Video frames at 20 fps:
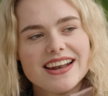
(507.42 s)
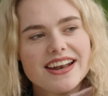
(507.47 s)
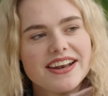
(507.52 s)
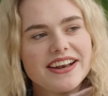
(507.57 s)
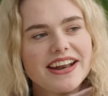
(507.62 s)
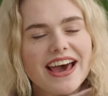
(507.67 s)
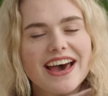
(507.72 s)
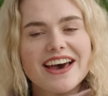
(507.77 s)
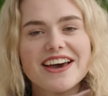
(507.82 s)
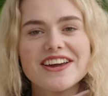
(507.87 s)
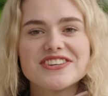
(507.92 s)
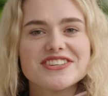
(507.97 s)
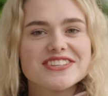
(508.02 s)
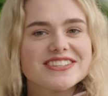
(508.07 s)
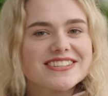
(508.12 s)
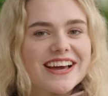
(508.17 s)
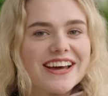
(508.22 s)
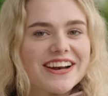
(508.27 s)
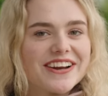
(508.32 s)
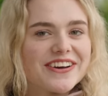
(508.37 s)
no, I
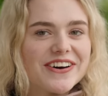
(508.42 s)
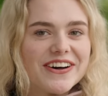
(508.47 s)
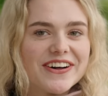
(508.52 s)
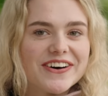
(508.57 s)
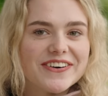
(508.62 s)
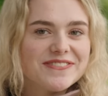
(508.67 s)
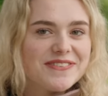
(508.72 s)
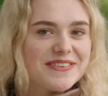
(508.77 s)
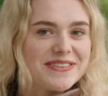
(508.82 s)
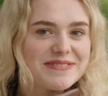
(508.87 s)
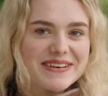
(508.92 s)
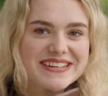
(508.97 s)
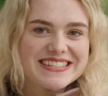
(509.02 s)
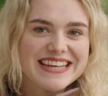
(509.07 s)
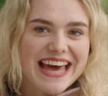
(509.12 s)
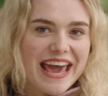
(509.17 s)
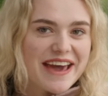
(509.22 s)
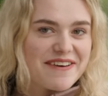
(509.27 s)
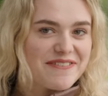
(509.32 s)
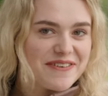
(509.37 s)
just kind of got on with my
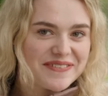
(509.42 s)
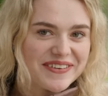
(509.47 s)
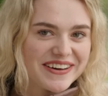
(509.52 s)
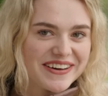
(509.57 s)
day, if I'm